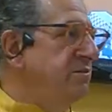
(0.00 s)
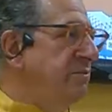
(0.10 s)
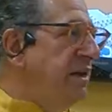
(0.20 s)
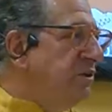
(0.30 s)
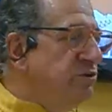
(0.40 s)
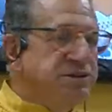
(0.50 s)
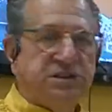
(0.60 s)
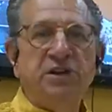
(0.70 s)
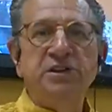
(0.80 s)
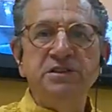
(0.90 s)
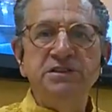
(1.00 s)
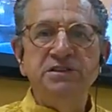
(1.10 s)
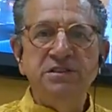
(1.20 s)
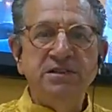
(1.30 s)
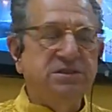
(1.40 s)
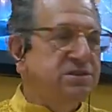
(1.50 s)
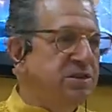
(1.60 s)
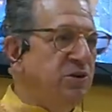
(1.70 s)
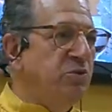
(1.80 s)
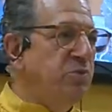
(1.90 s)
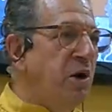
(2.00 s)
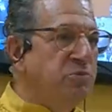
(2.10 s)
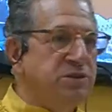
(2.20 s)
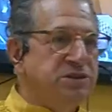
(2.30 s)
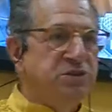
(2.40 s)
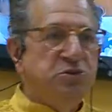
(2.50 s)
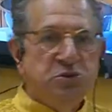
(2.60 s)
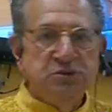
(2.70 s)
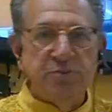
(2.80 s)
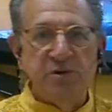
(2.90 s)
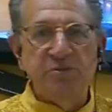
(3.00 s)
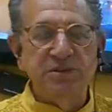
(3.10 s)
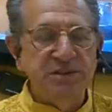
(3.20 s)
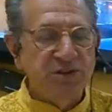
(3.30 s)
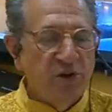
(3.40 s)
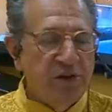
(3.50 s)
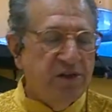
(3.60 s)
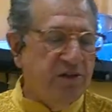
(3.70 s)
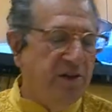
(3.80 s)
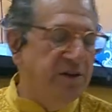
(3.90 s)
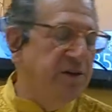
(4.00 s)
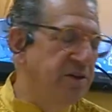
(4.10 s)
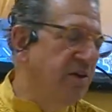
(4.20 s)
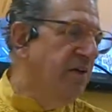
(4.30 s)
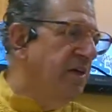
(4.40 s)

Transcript: medical studies that's published in newspapers. It's only in the